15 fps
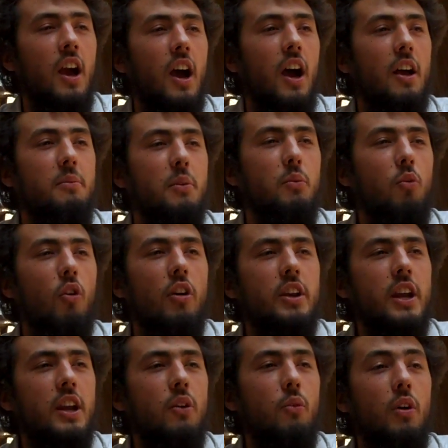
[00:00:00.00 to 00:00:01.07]
I've been
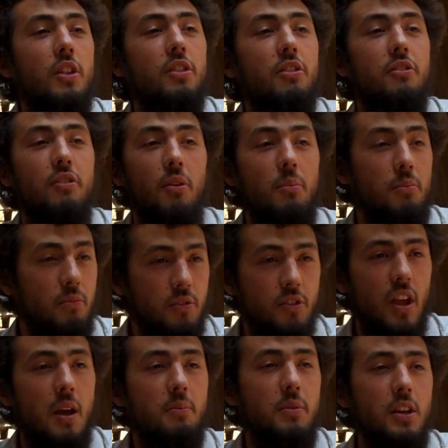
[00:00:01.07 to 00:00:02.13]
working with some
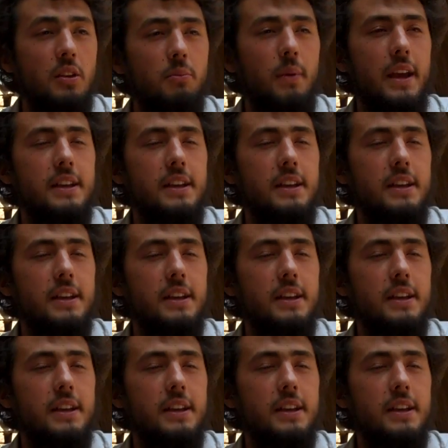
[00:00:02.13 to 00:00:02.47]
Zambian